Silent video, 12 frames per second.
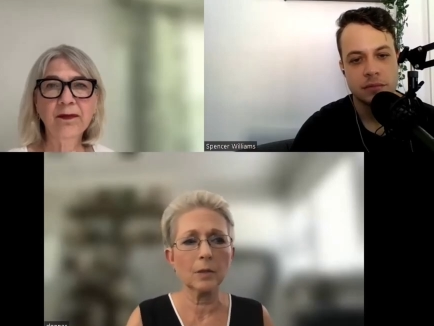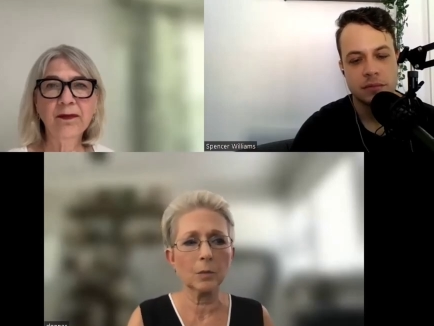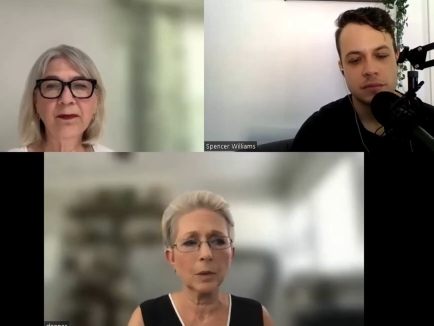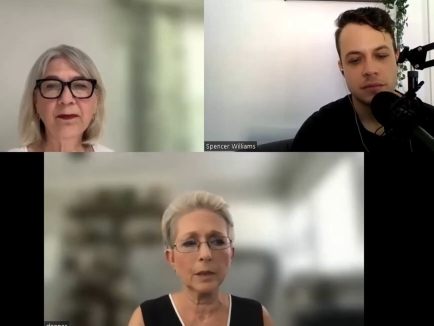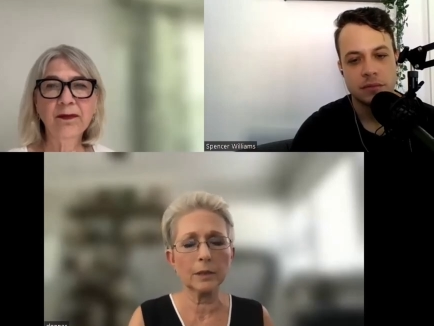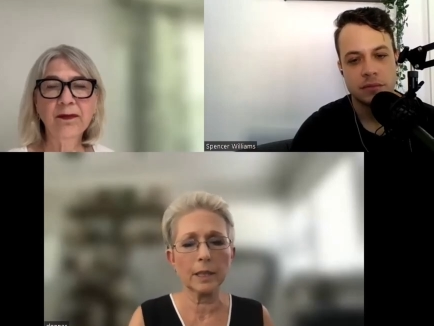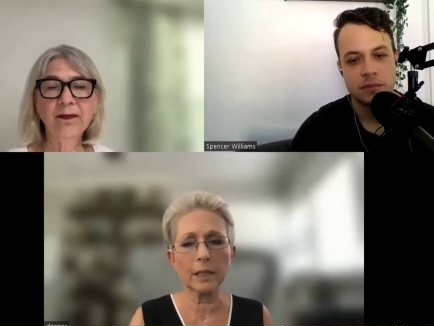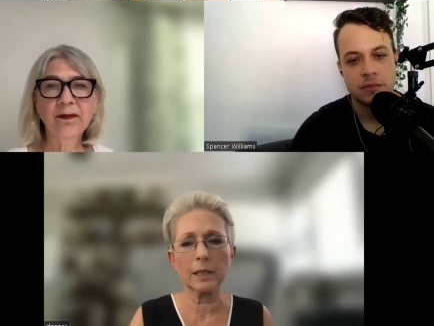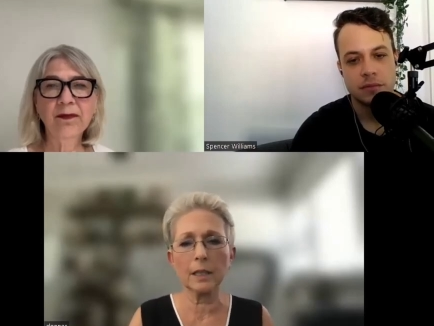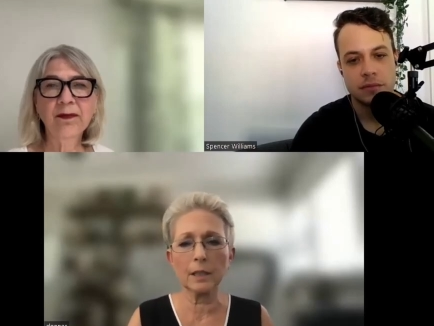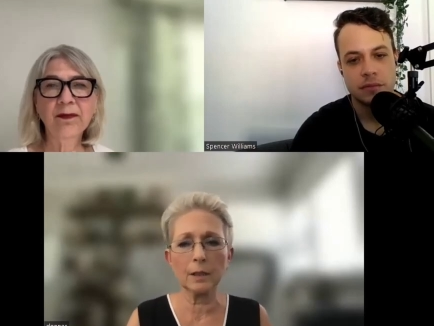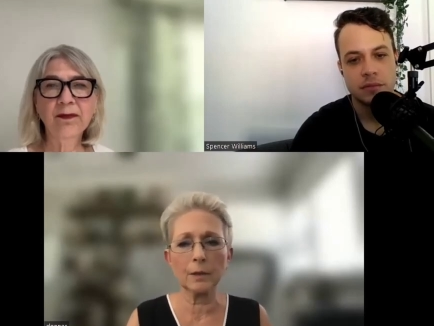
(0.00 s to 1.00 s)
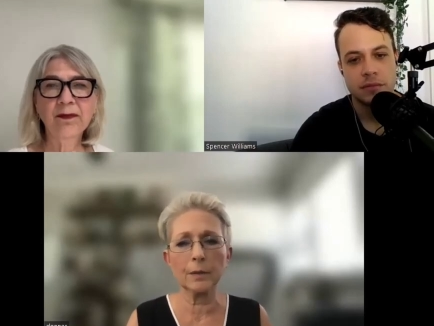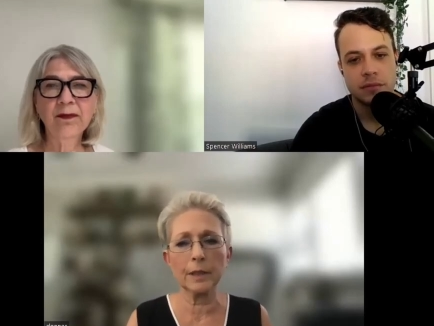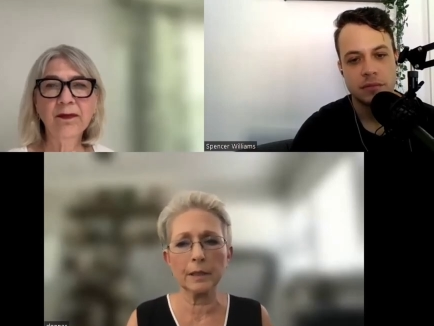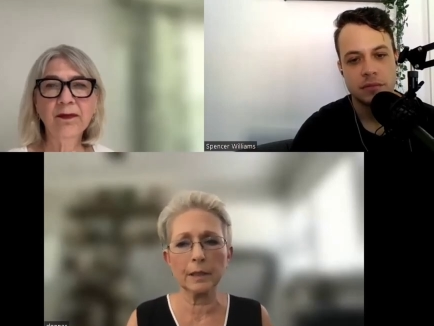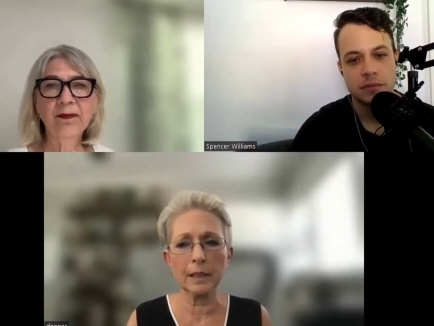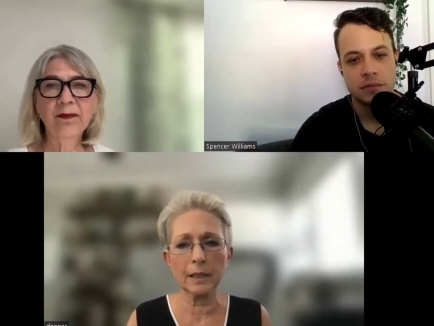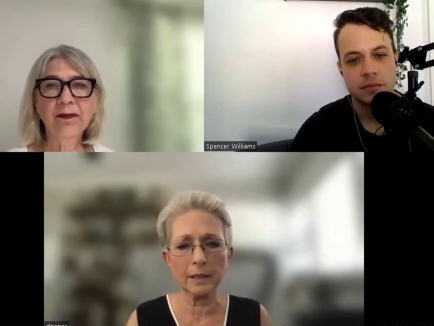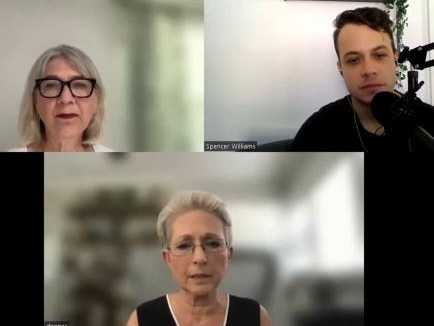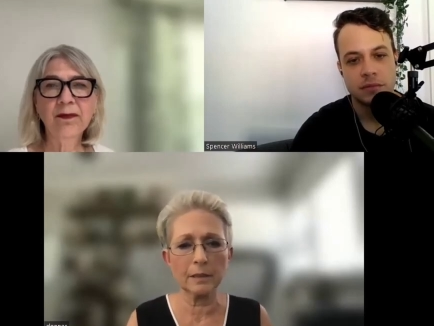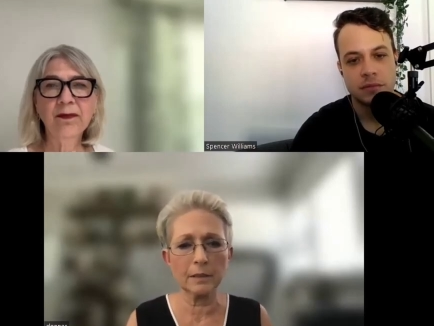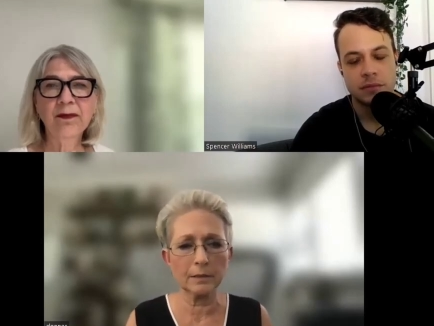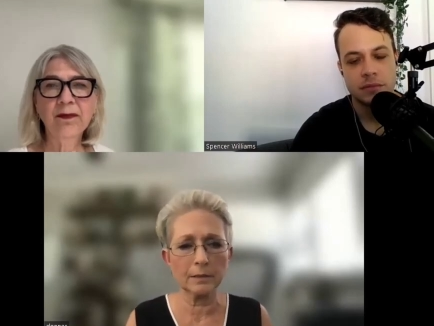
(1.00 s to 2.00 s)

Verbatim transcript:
Speaker 1: well taken care of and and